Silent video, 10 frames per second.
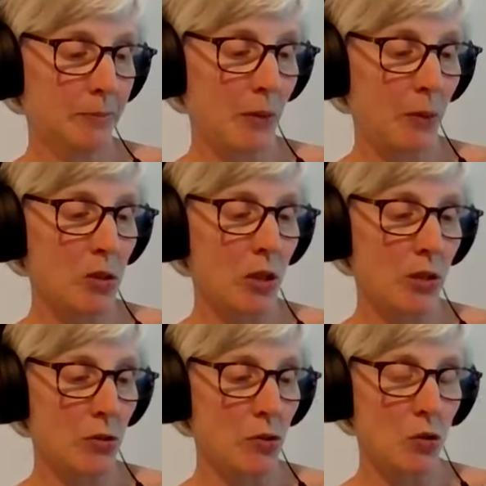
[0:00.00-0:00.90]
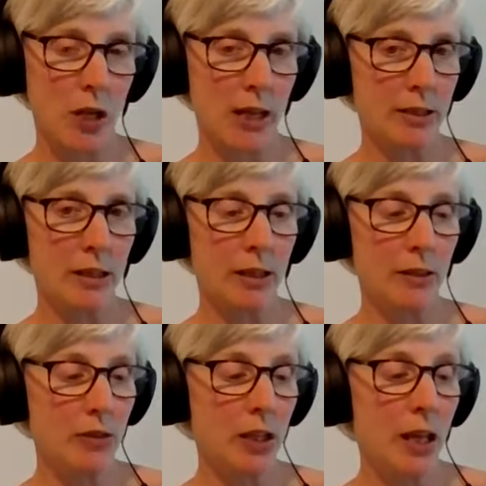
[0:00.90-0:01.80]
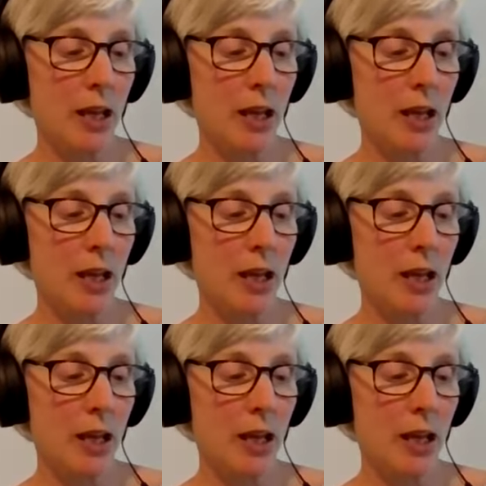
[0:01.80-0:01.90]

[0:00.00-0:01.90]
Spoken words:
It was no use trying the lift.